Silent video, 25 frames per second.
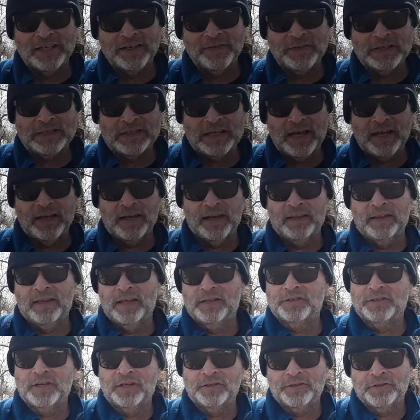of a second and
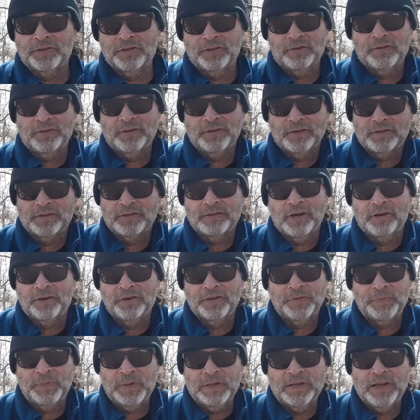then shut your shutter
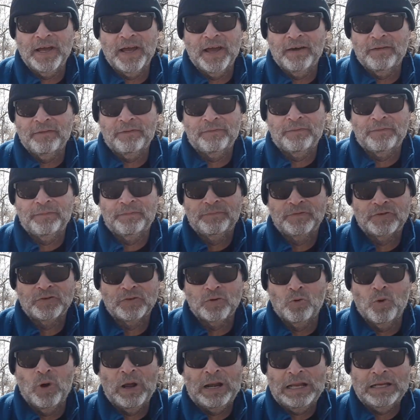speed to
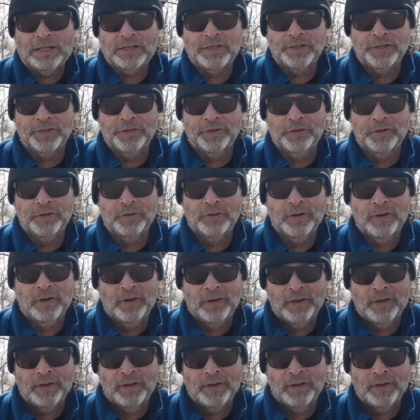f22.